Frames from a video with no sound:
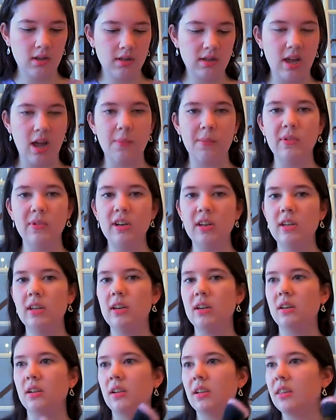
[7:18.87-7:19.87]
Tap it
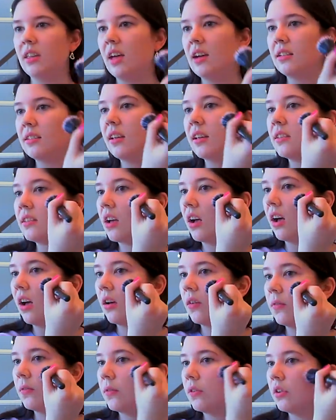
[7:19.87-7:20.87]
in, get the excess
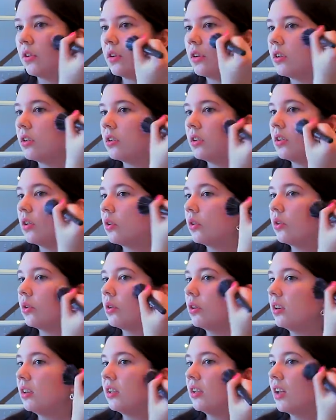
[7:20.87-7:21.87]
off.
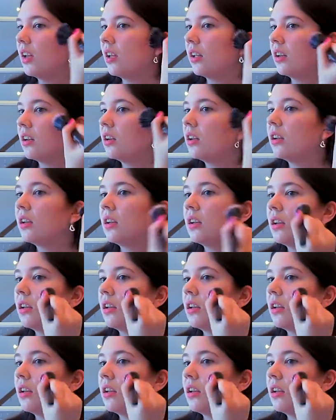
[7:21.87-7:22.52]
Again.